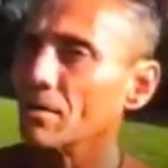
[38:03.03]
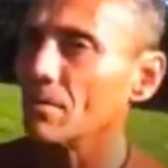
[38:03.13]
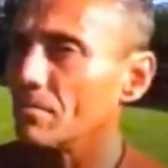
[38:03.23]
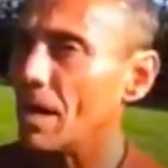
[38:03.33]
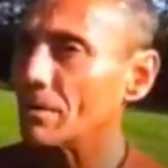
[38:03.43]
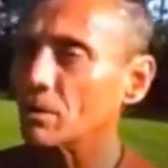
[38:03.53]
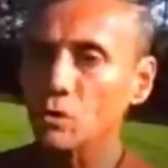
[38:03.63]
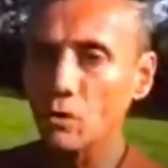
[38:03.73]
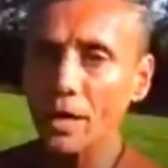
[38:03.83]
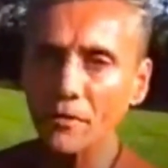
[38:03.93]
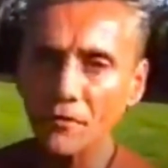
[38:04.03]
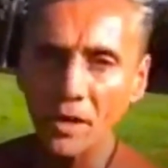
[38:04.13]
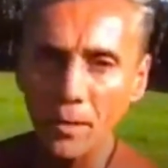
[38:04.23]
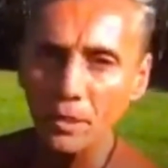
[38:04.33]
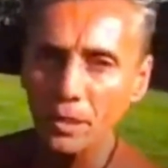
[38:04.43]
my greater
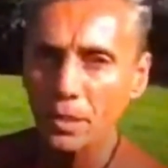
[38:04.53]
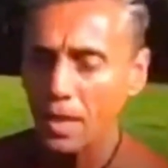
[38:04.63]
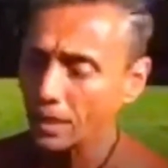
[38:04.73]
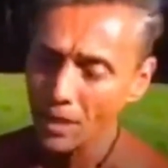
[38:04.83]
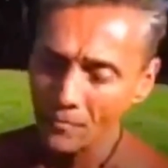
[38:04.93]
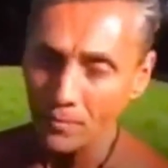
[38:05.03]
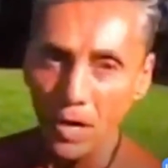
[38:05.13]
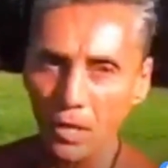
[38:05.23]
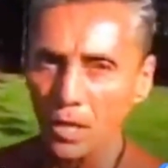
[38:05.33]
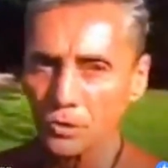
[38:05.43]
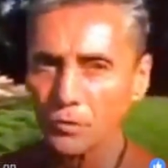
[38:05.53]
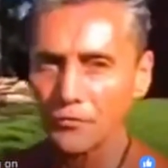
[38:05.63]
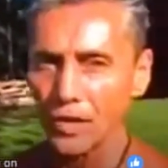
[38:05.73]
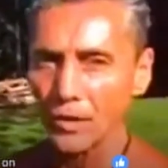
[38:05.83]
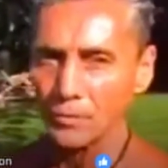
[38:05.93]
family, I love my biological
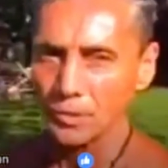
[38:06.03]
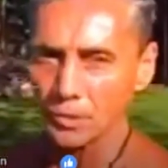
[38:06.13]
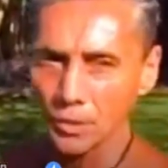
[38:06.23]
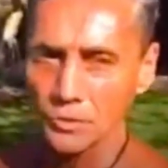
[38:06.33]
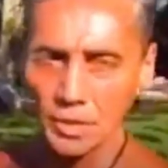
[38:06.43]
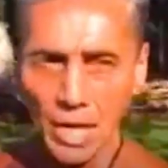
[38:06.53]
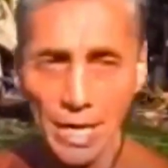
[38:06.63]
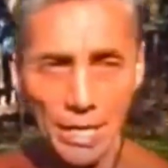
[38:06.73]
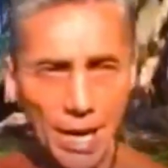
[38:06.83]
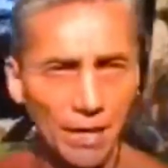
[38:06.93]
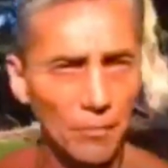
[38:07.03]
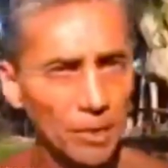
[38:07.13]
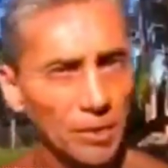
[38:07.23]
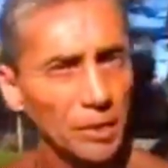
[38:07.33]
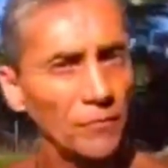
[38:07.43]
family. We just don't see eye to eye on
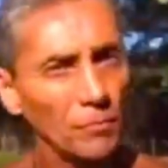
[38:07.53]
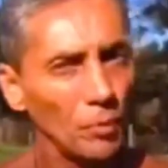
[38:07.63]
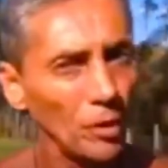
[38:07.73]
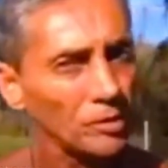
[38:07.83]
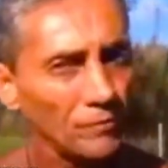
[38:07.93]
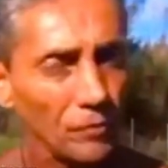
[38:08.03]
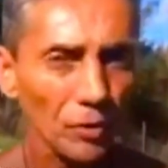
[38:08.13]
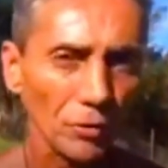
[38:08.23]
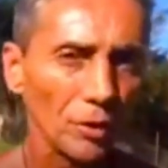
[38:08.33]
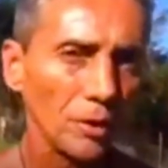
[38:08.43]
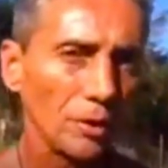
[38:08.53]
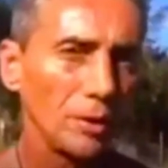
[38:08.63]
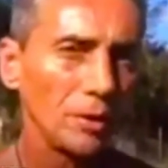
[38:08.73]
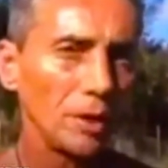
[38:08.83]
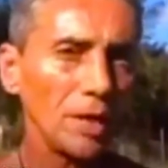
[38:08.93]
many different points of view.
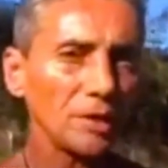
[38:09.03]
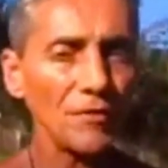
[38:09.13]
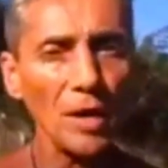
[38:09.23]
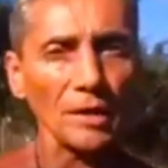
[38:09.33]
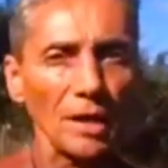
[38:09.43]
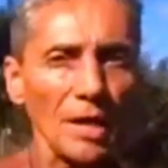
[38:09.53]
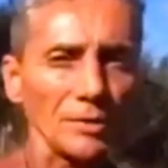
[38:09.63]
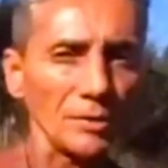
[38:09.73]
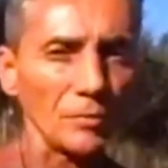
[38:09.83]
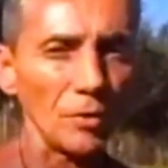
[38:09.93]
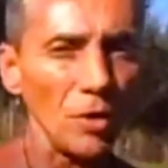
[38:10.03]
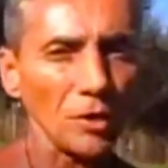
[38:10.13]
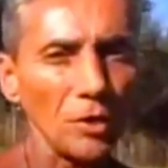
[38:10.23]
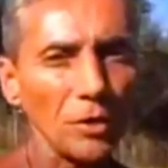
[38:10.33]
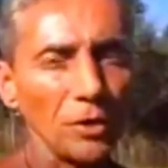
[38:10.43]
And that's fine, guys. We're all
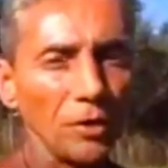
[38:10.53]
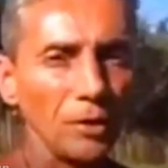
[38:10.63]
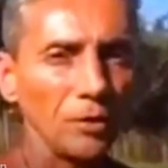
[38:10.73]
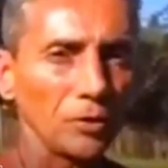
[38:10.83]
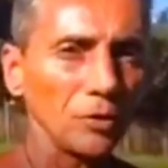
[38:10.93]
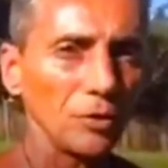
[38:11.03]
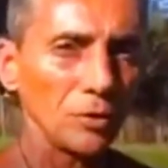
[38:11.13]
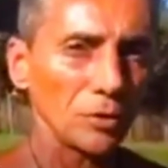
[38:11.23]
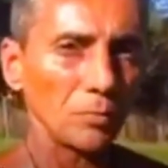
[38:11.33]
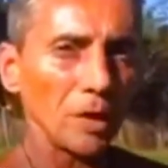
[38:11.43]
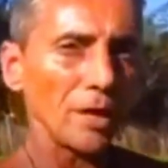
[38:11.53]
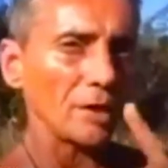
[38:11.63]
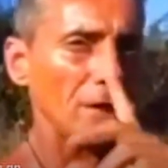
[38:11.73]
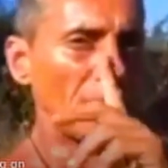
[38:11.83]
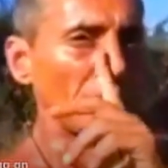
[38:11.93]
here to, to, to play the
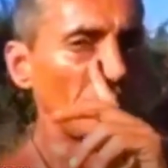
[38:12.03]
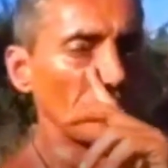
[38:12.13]
game that